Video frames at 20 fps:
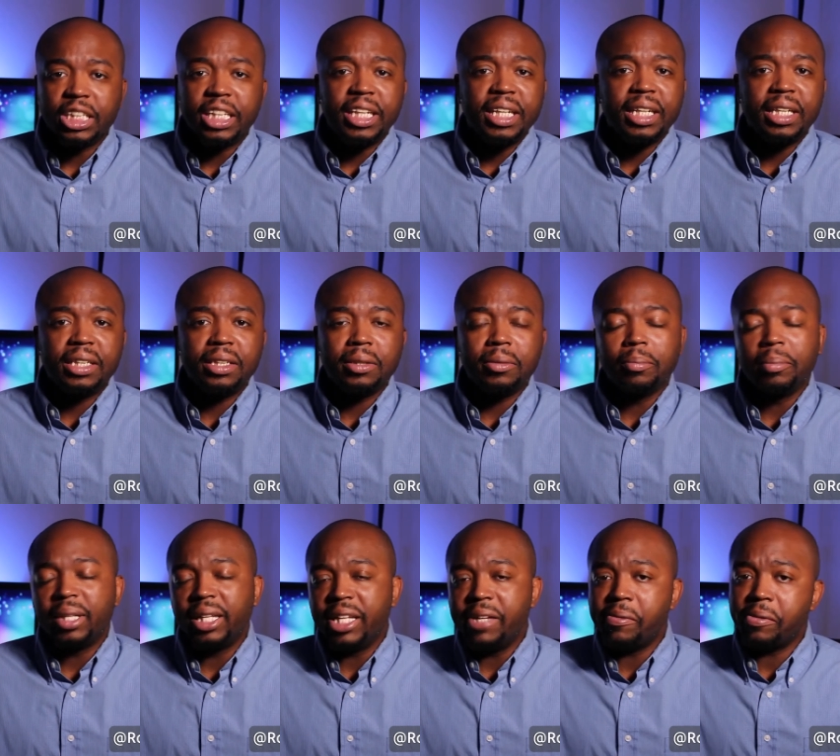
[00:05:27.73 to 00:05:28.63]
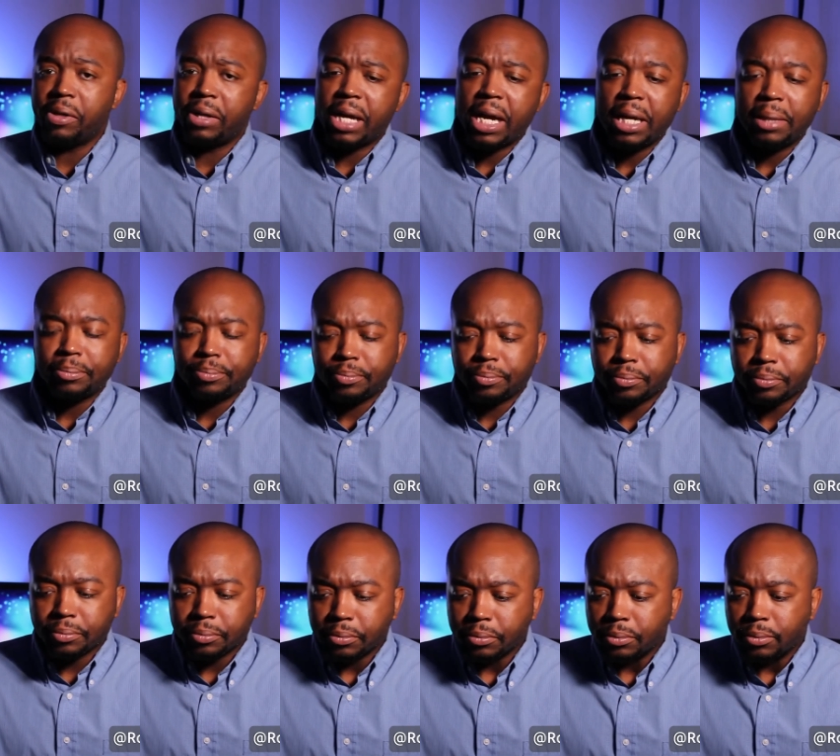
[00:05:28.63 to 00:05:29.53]
And believe it or not,
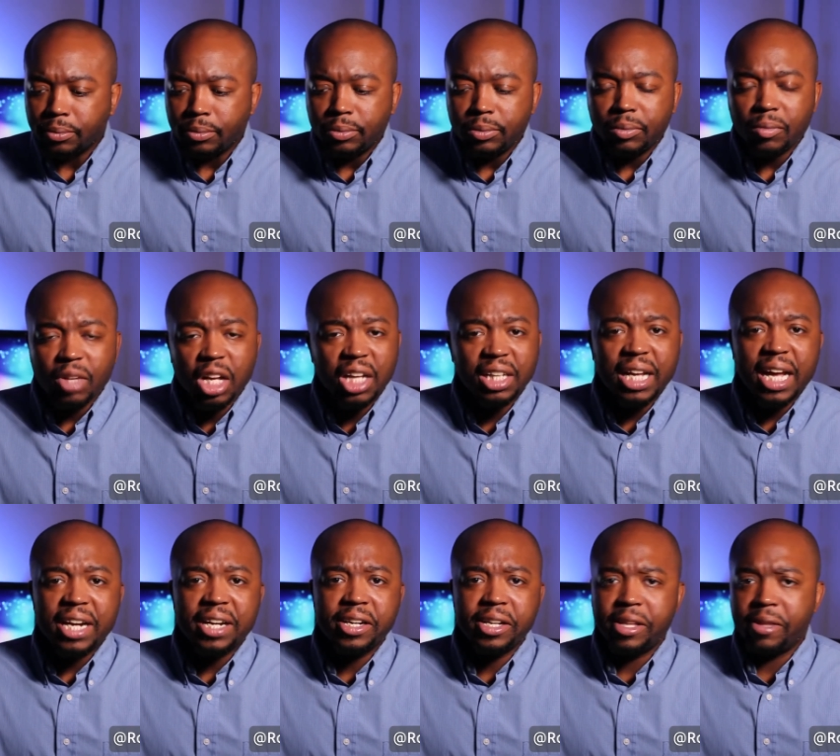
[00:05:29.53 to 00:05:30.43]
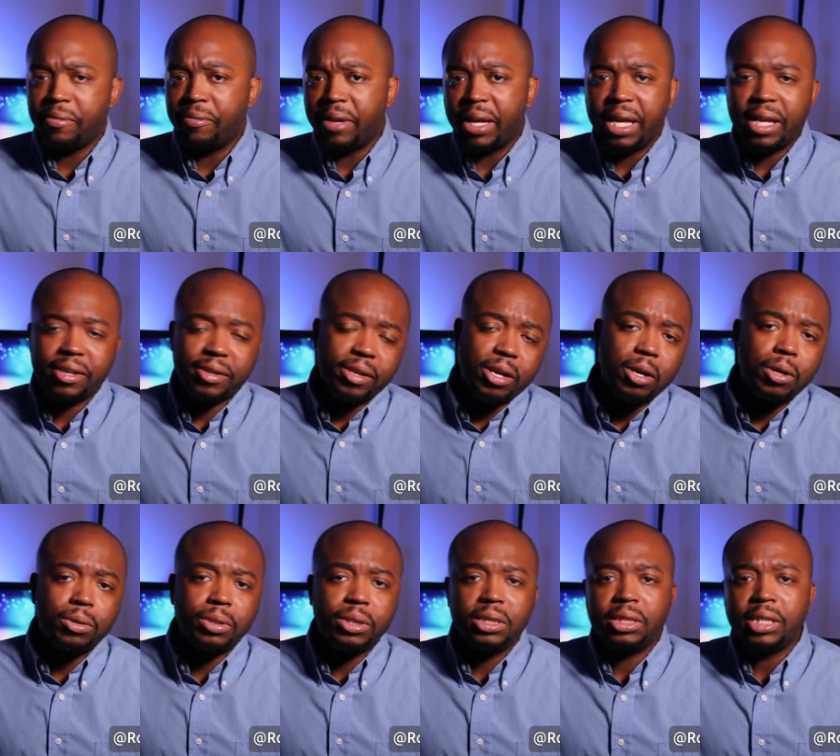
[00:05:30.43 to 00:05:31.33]
a lot of the advanced
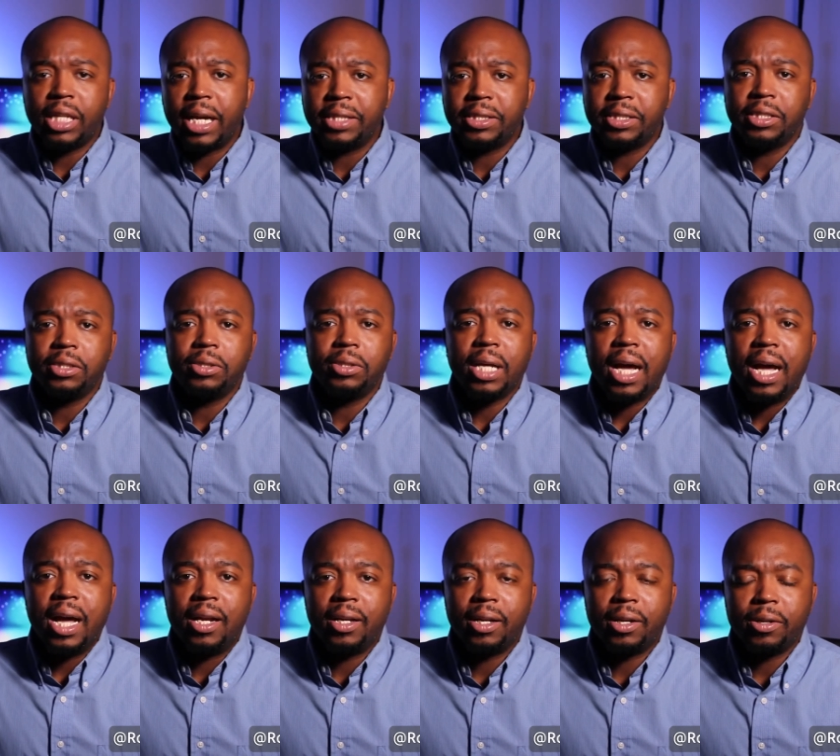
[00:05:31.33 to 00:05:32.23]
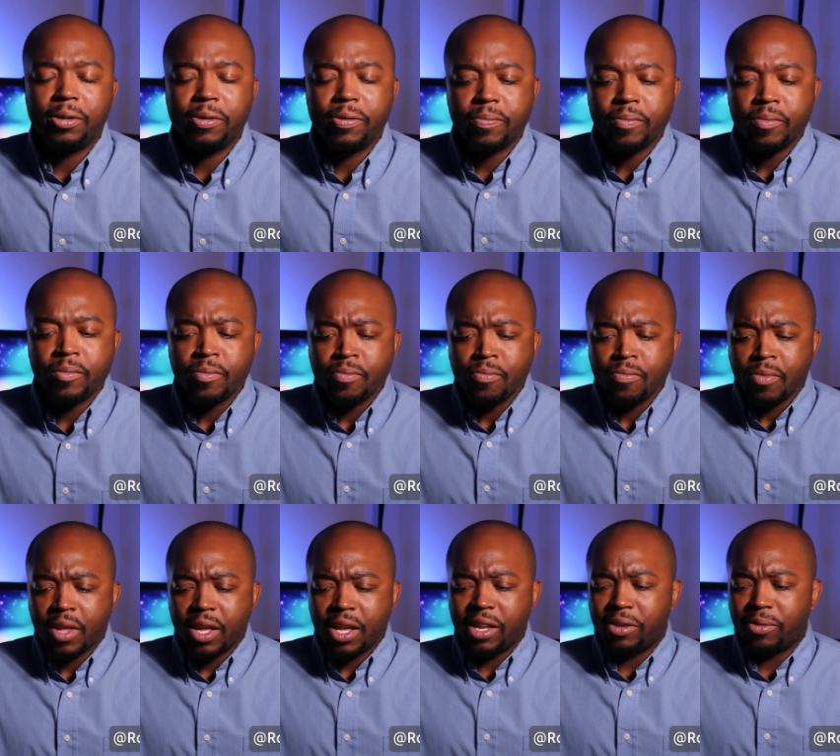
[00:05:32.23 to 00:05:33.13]
coding tactic you gotta learn,
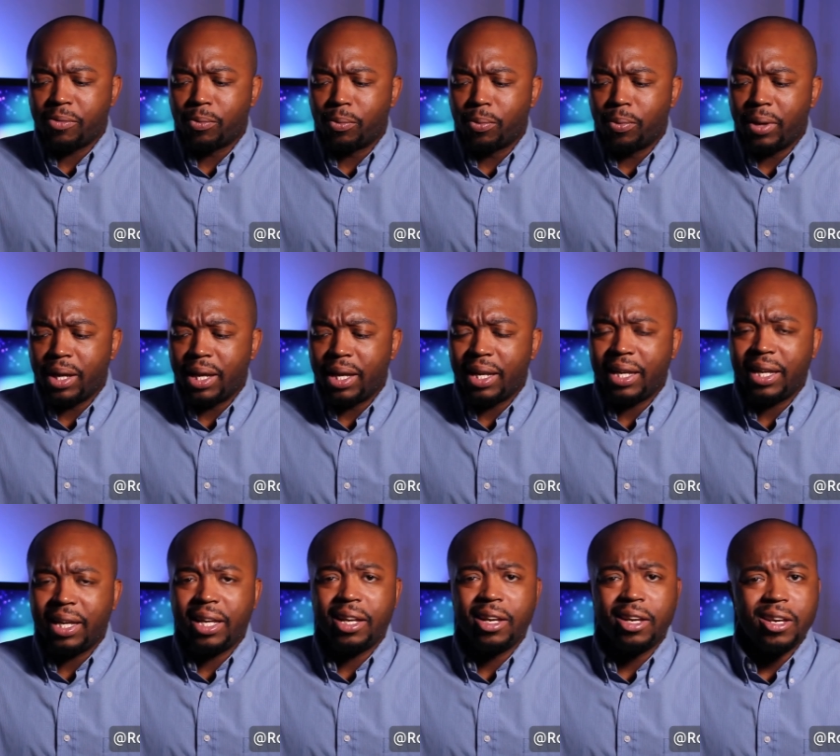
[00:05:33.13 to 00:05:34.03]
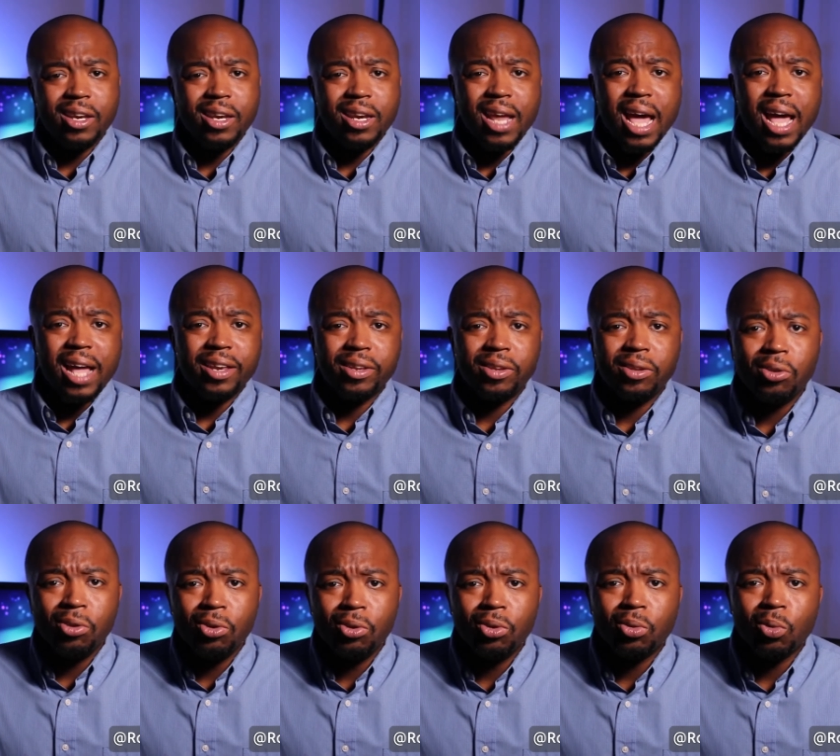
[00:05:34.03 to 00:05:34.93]
it's really not
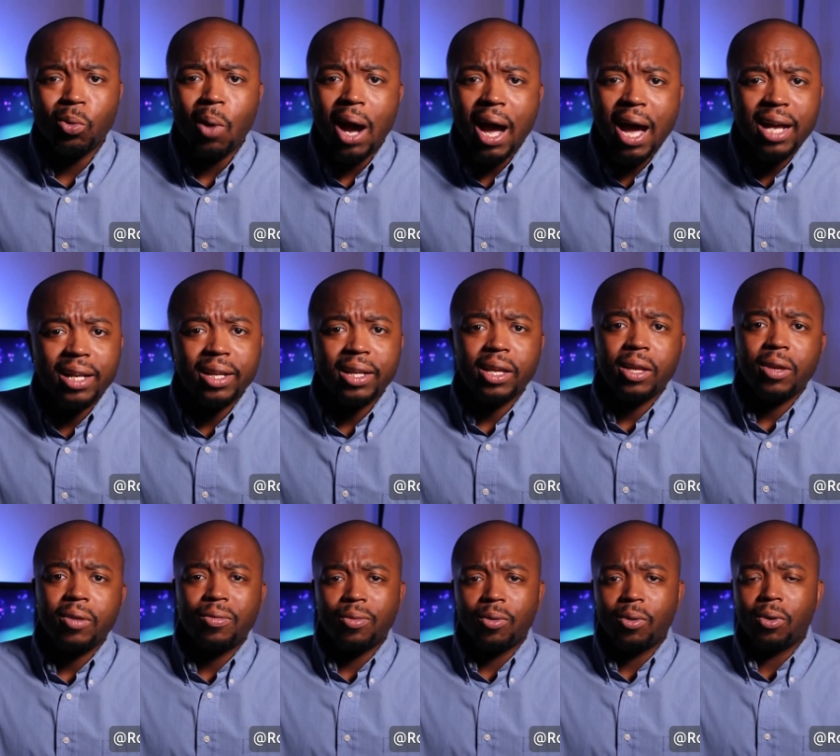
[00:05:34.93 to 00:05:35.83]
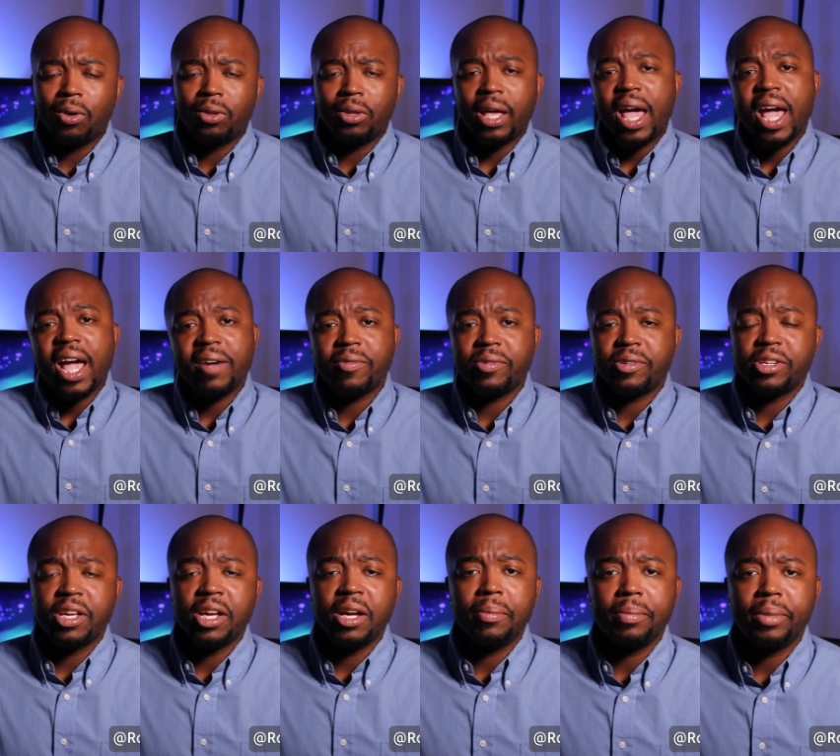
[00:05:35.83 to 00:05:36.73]
used widely for the
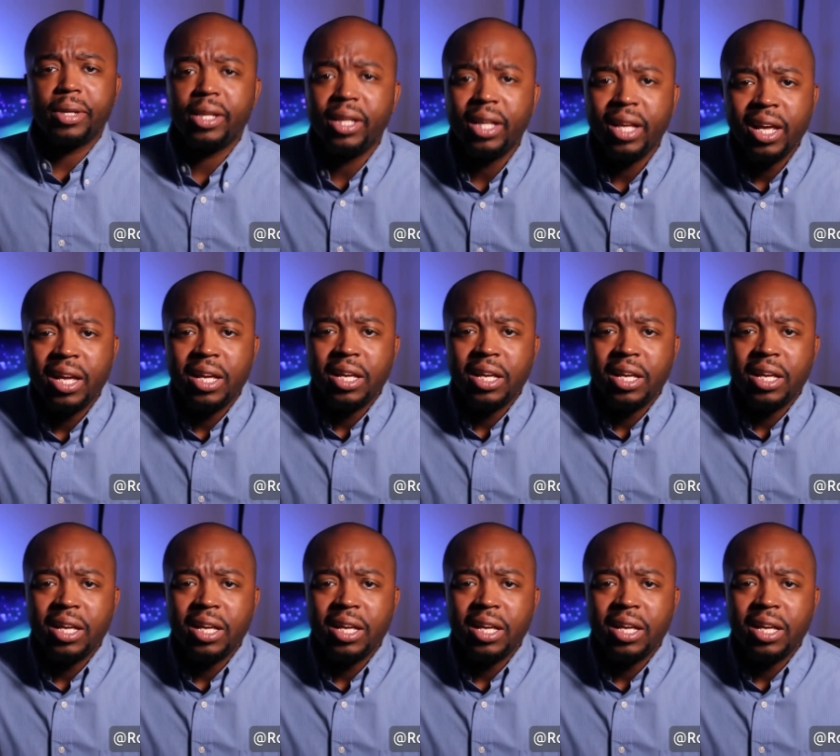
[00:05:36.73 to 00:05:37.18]
average company.